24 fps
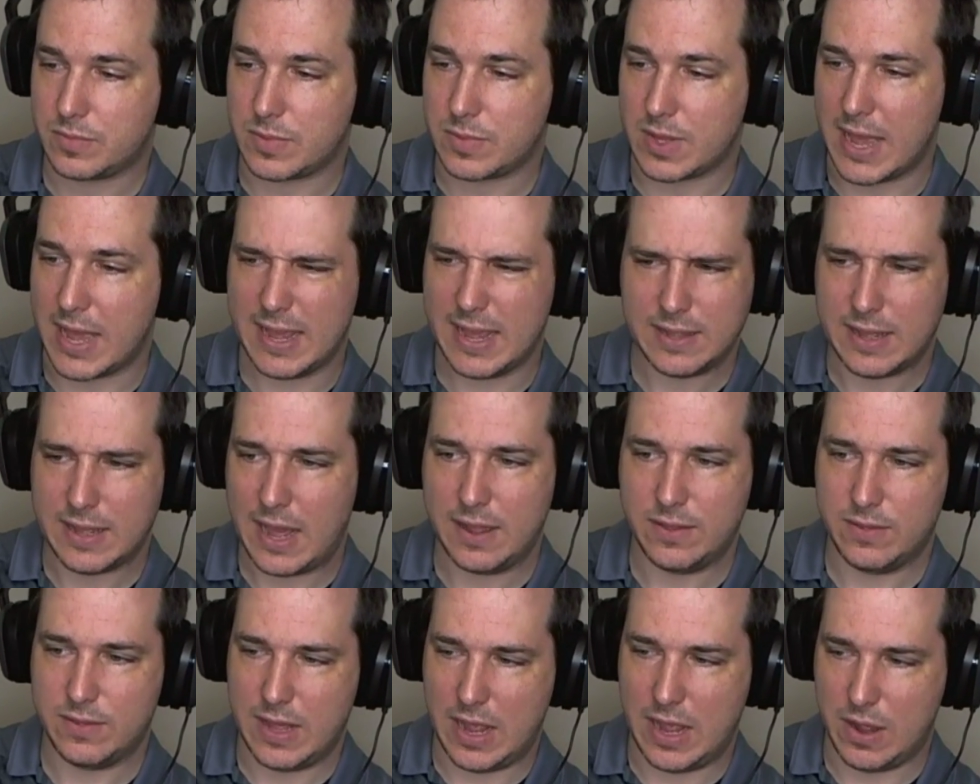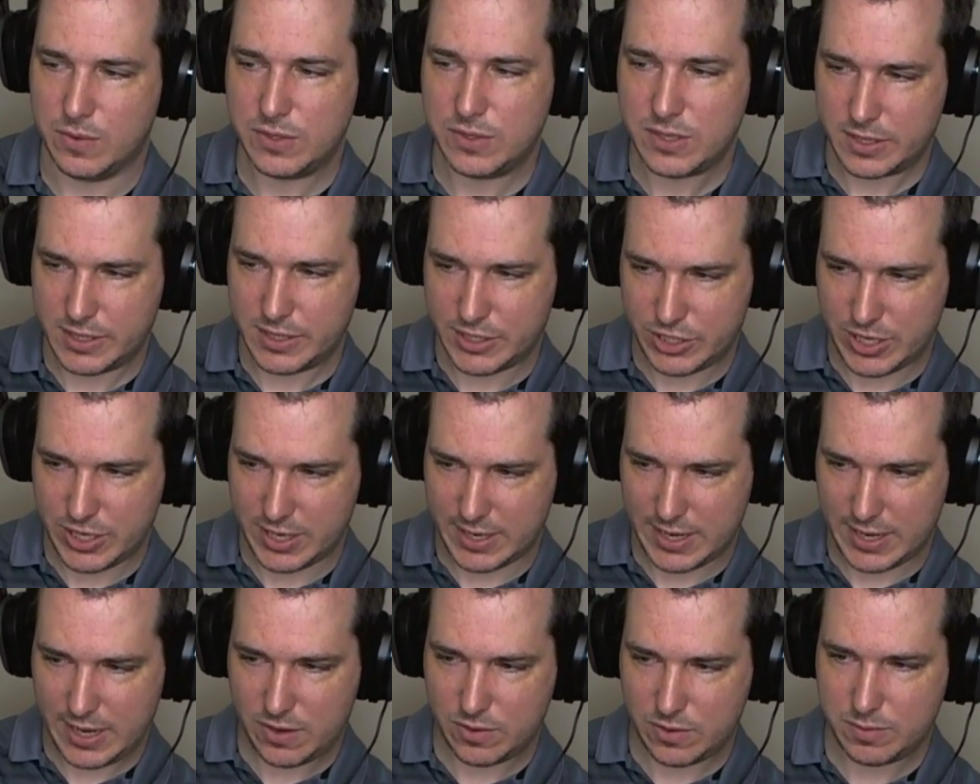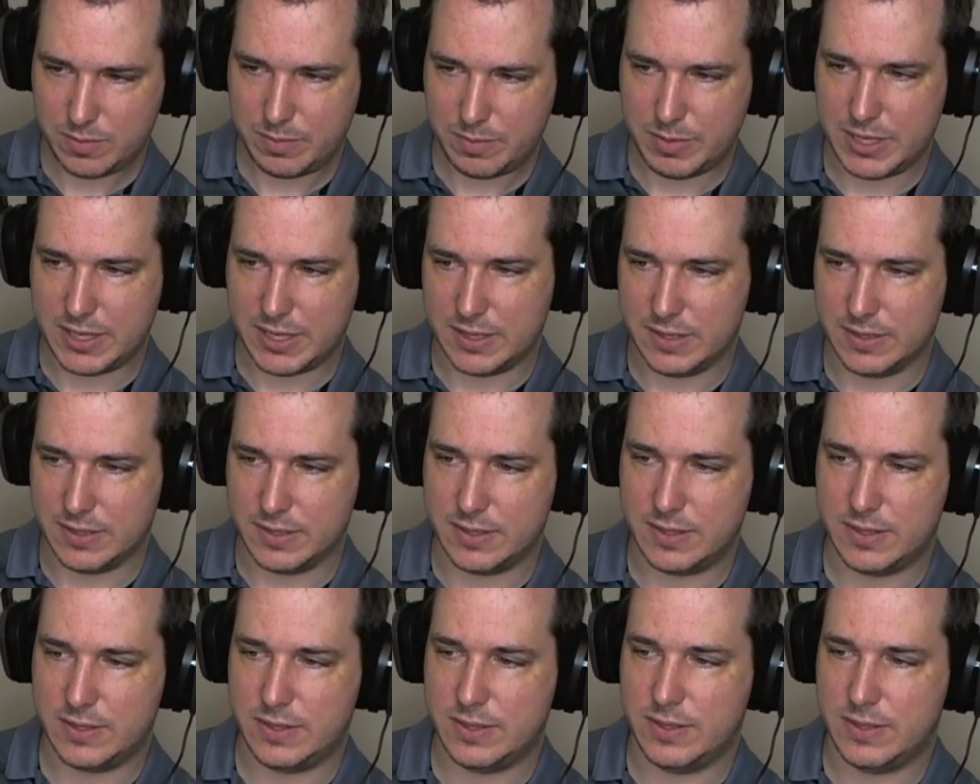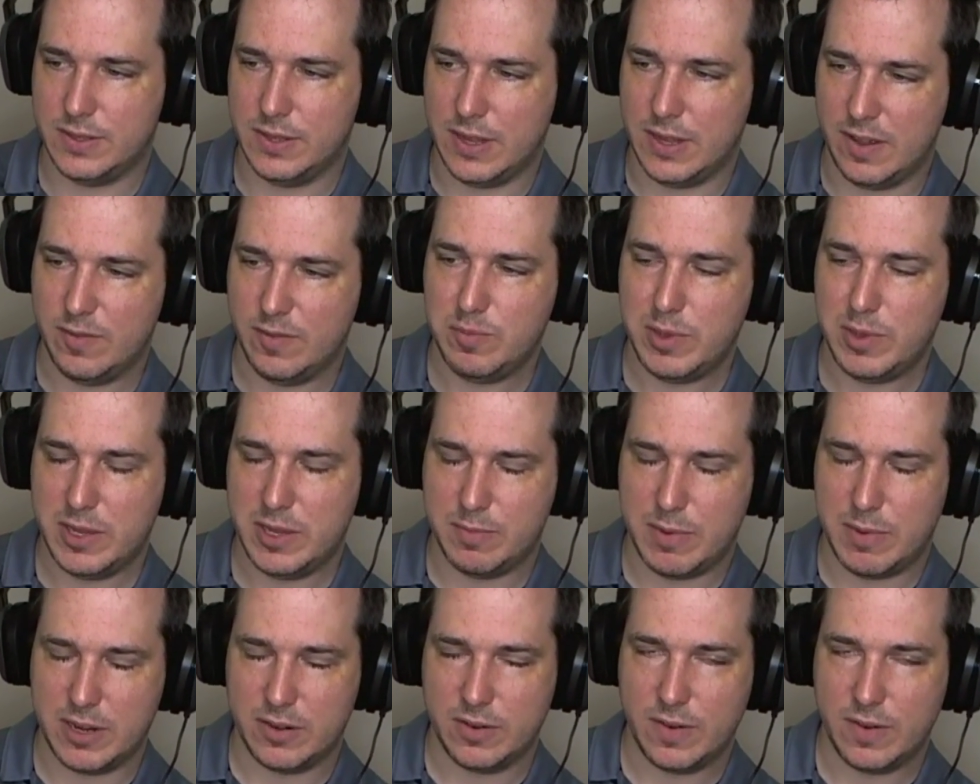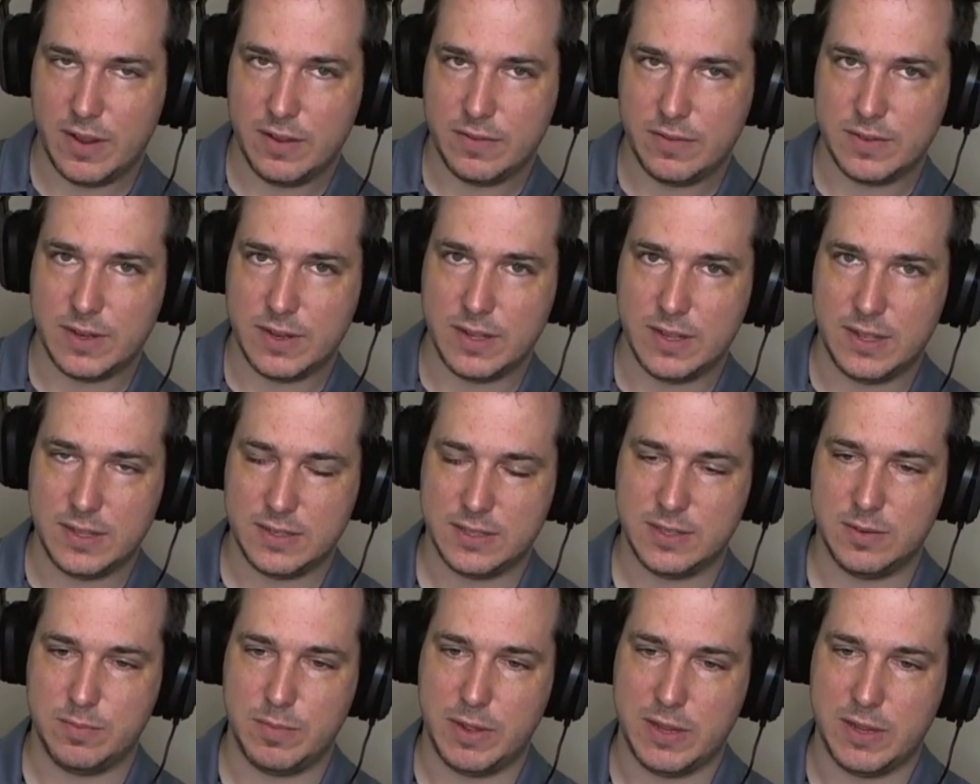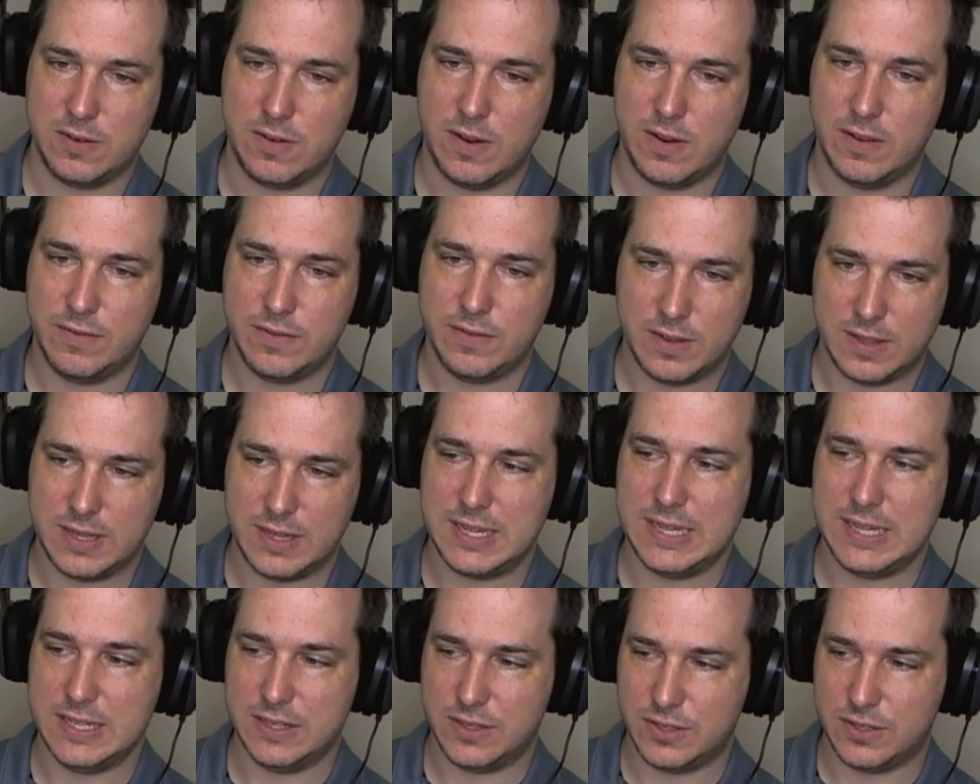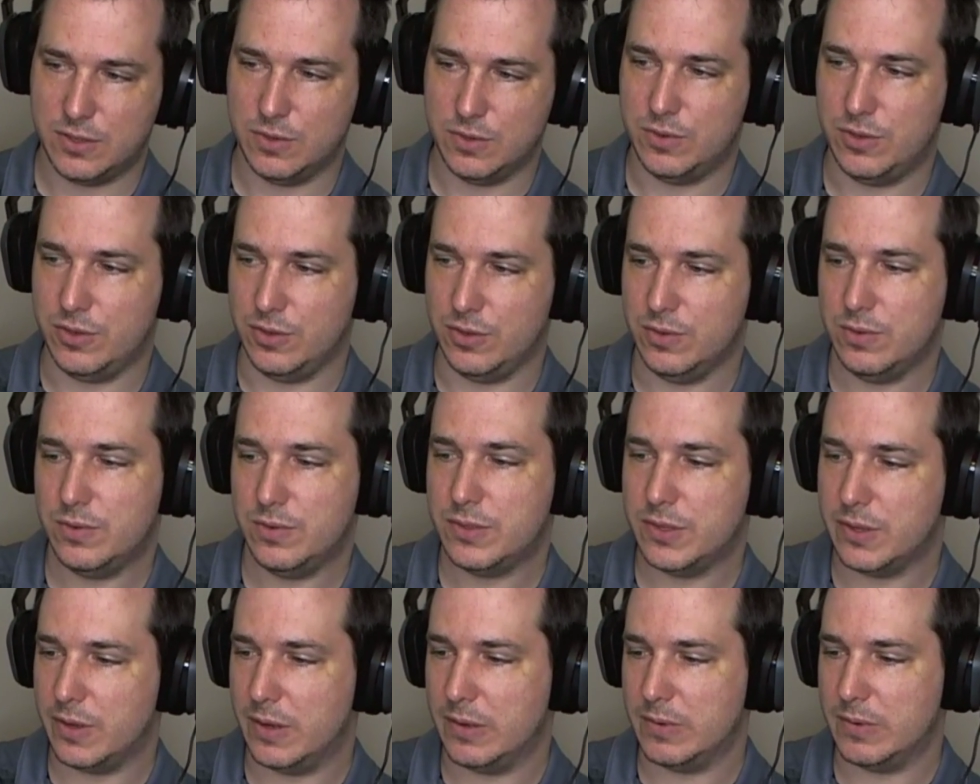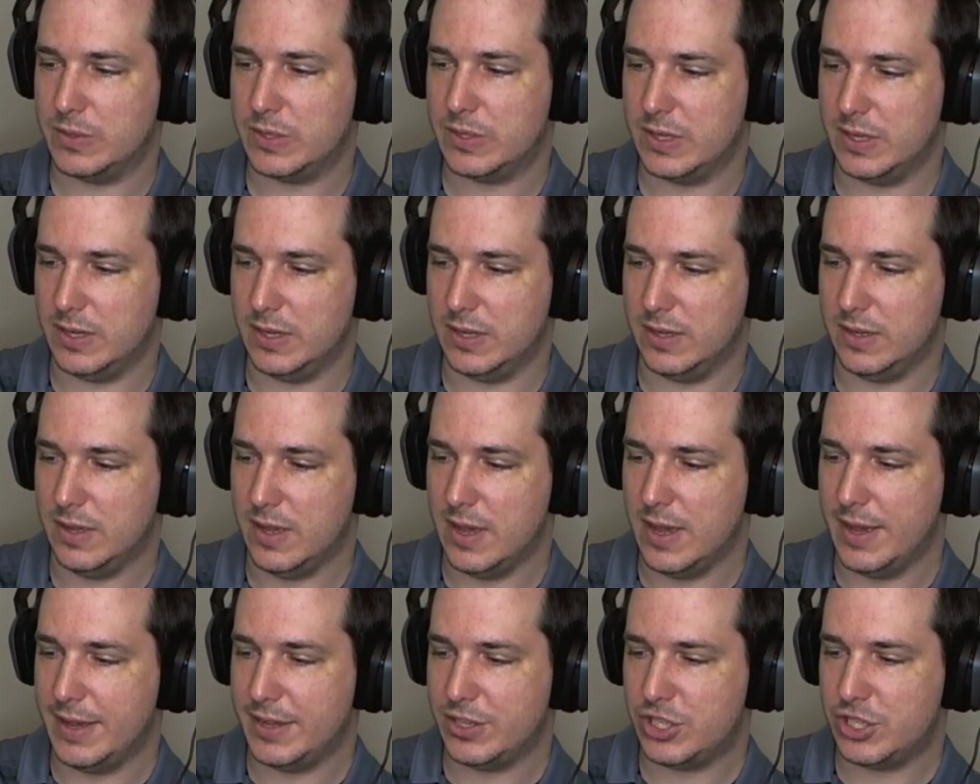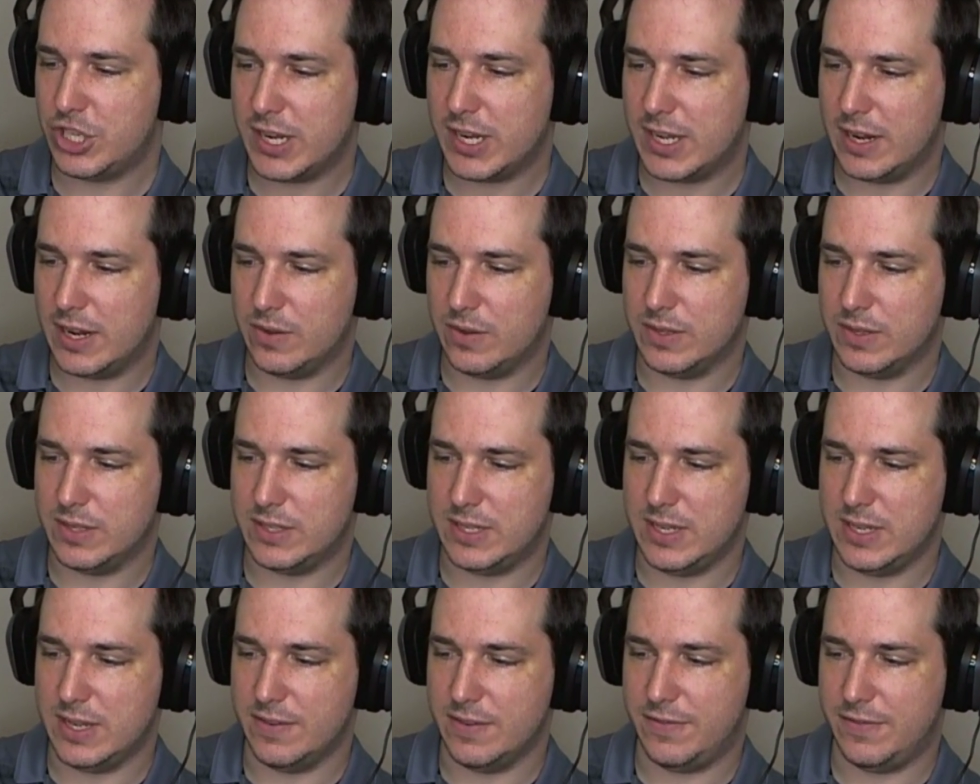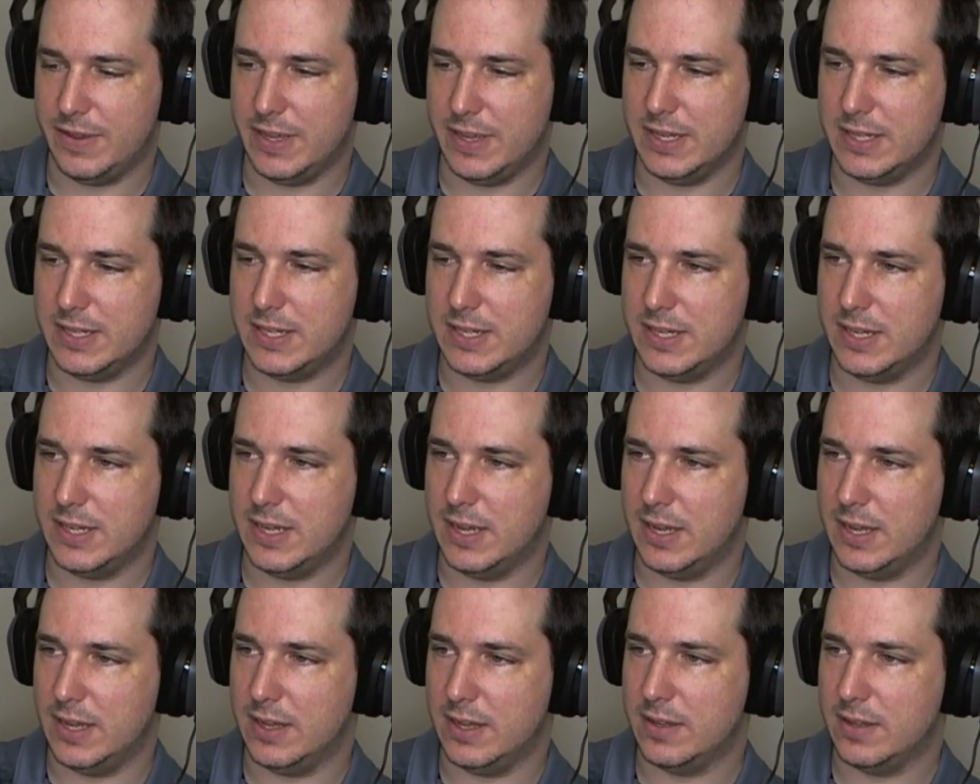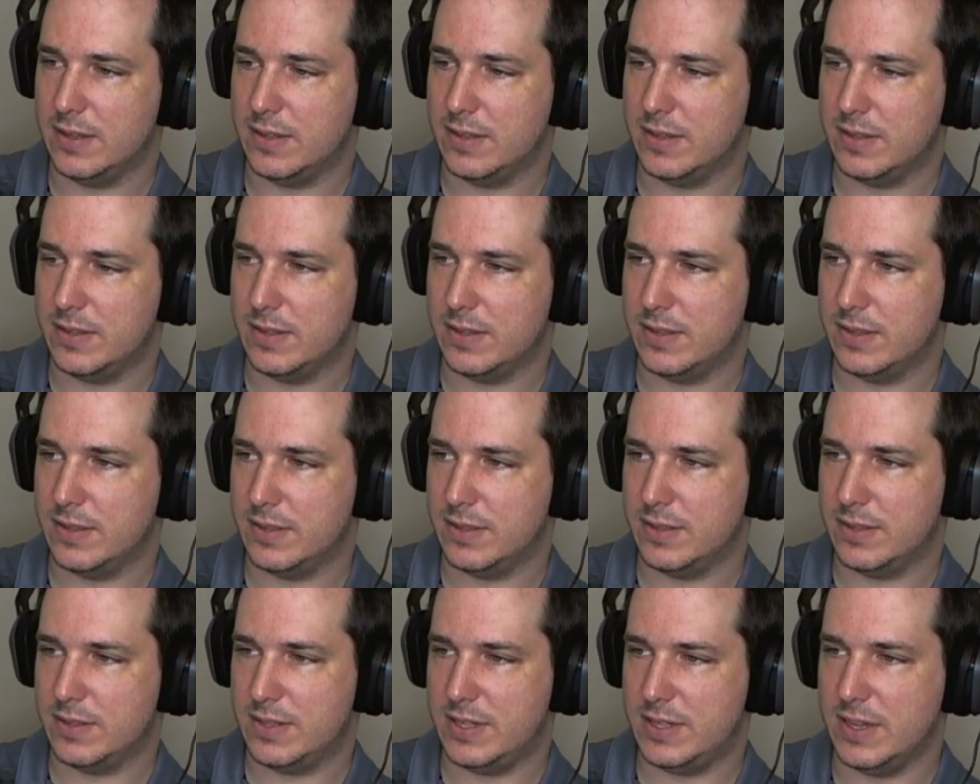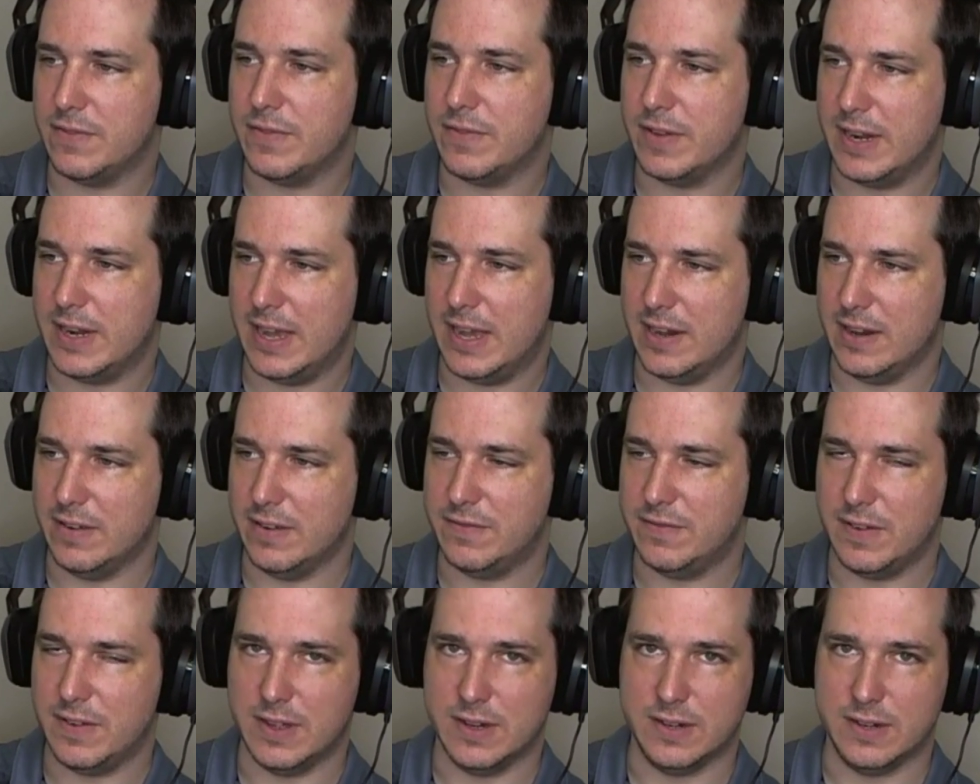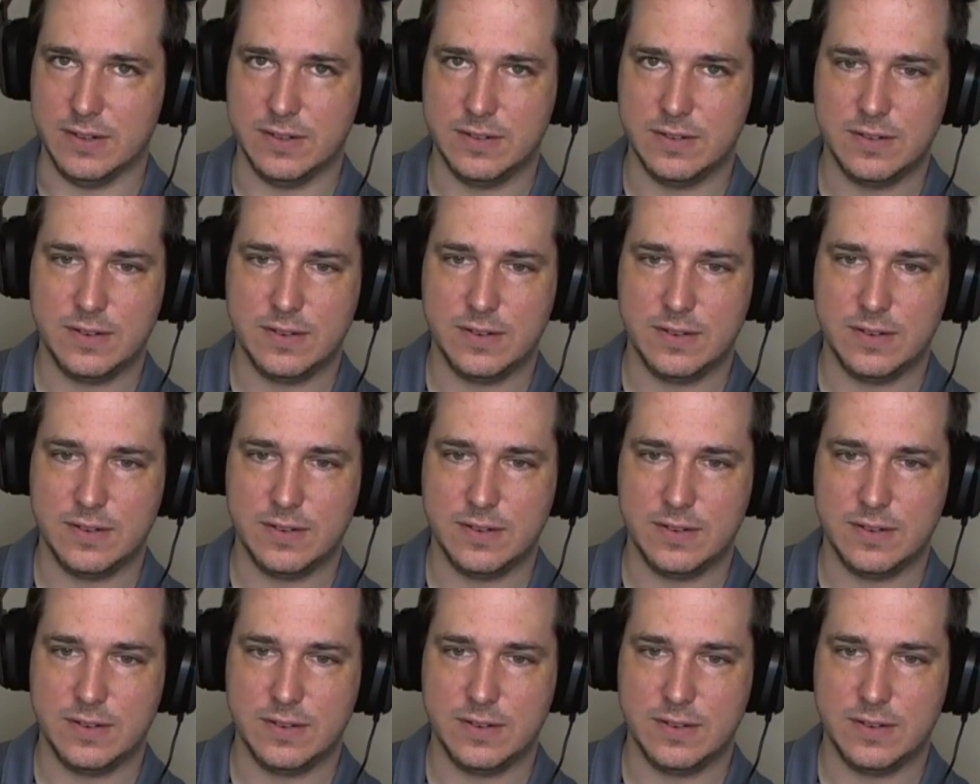I was gonna check it out because I've played Minecraft. I like some Minecraft. The kids do too, so I was gonna check it out and see if it had a fun